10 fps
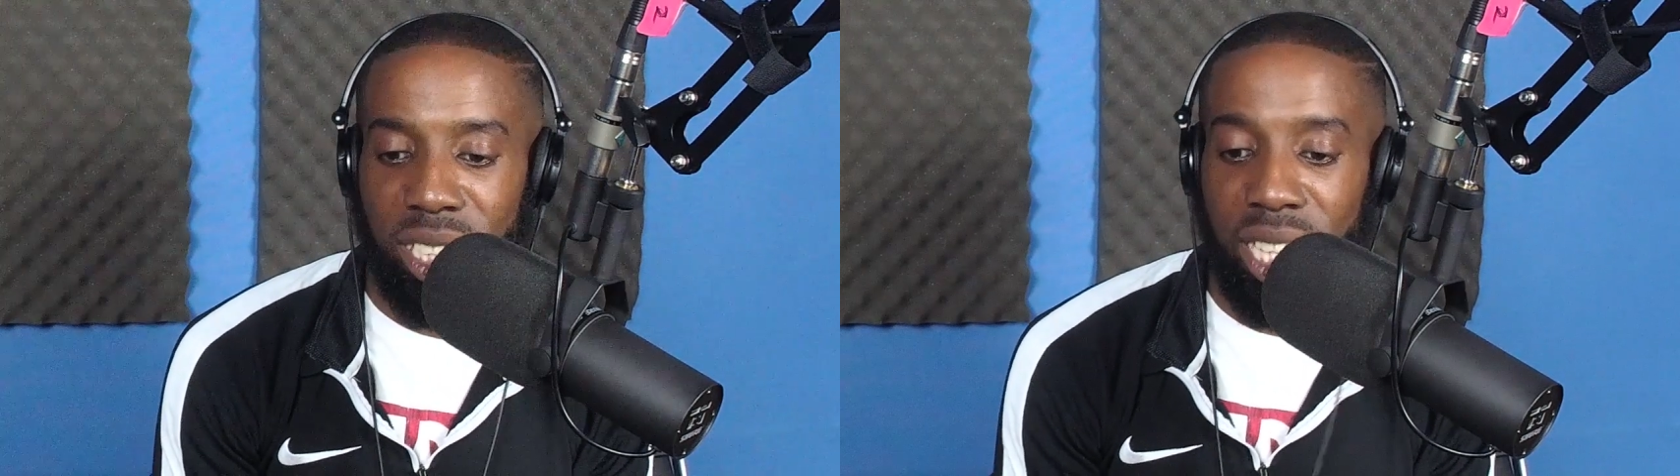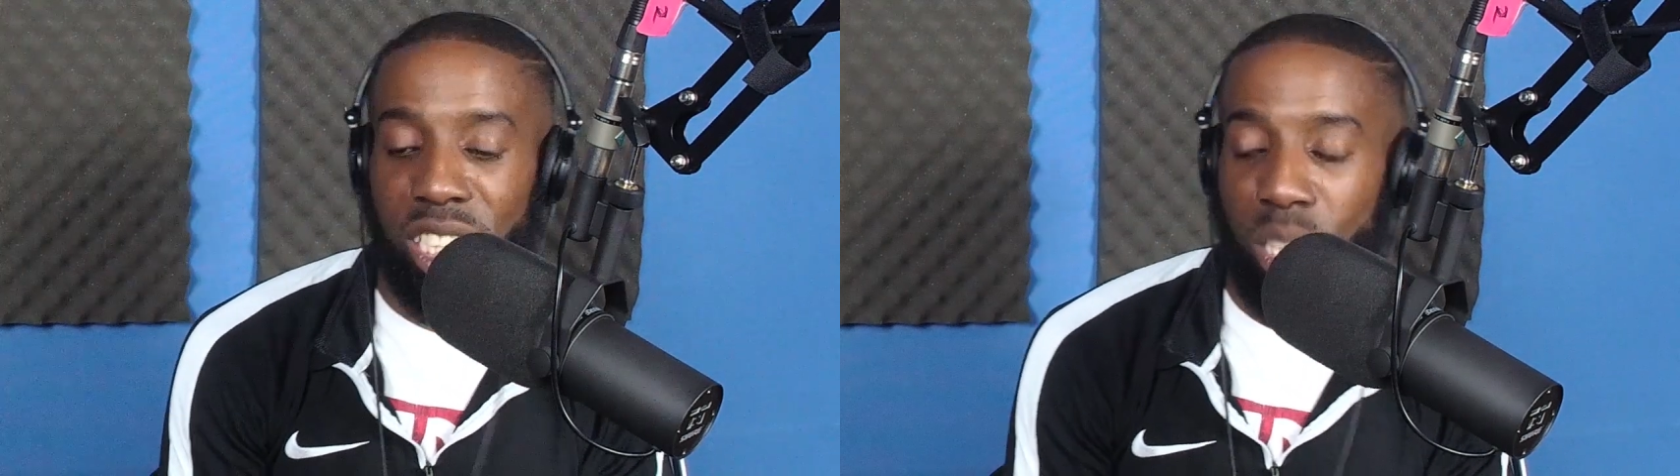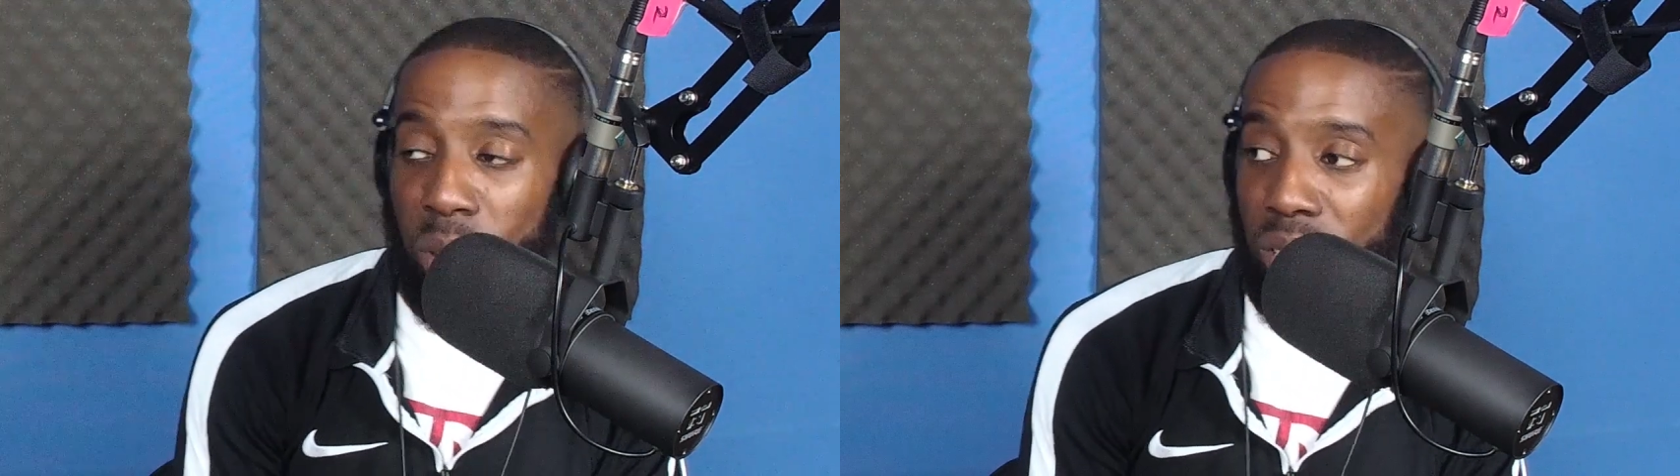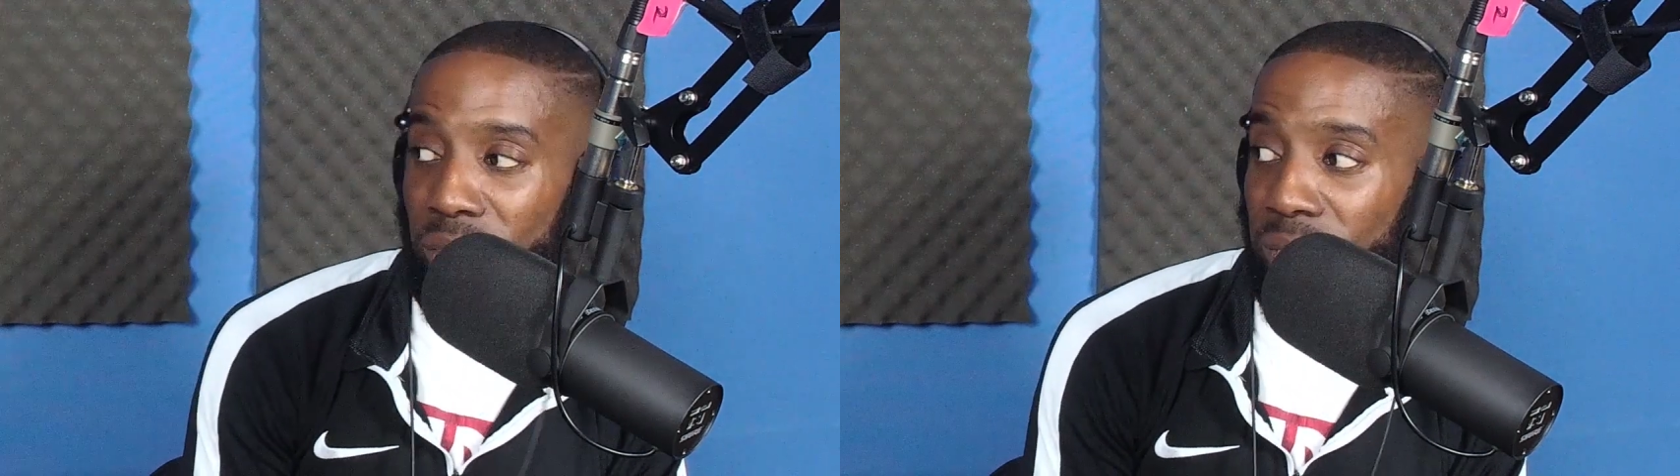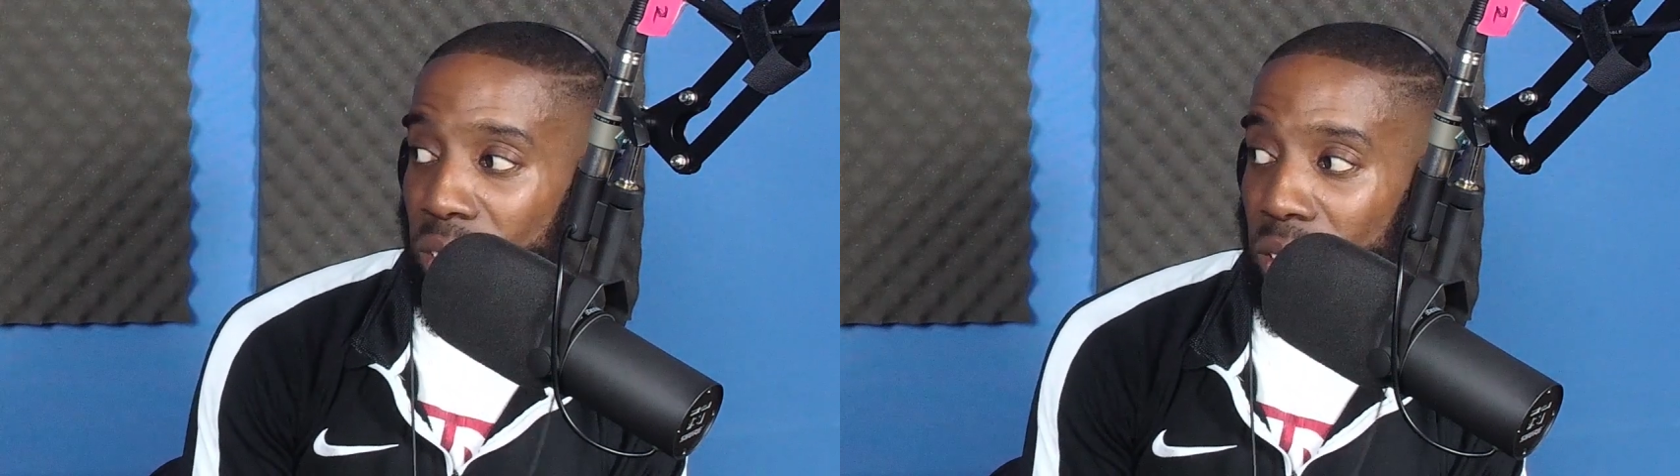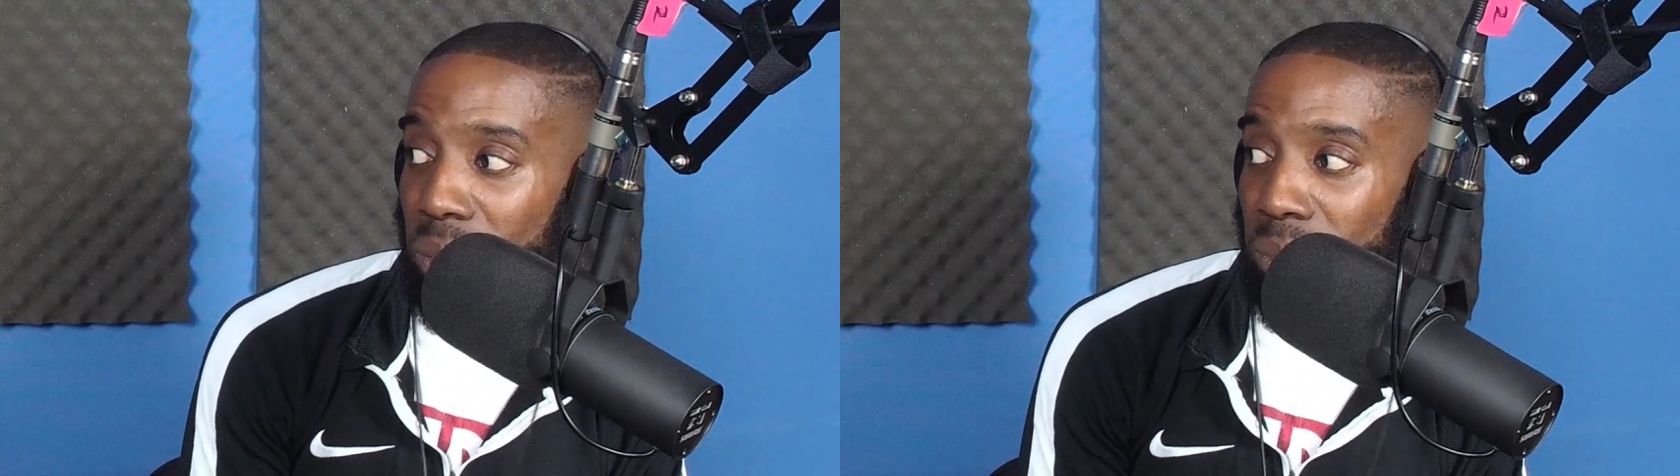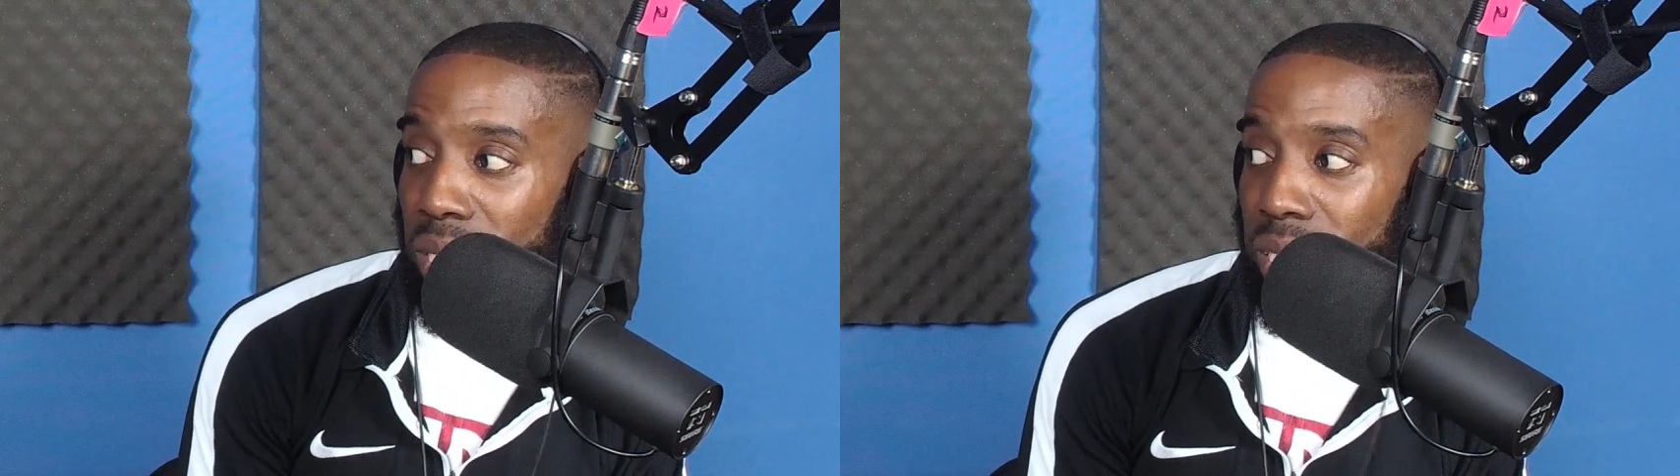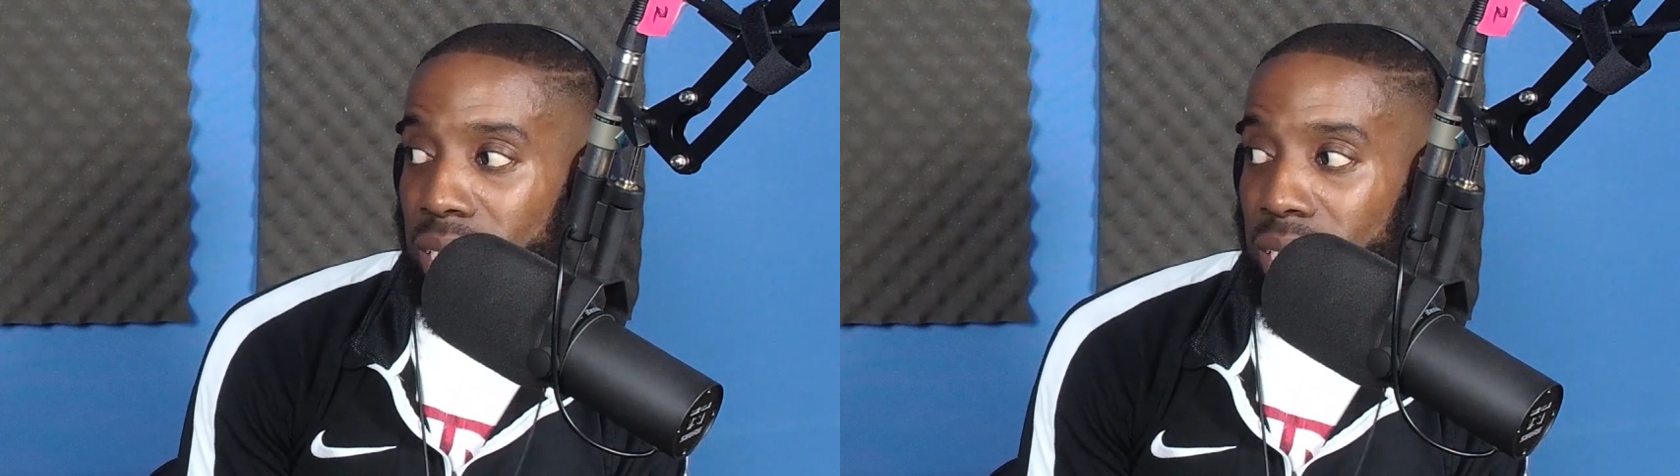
sentiment from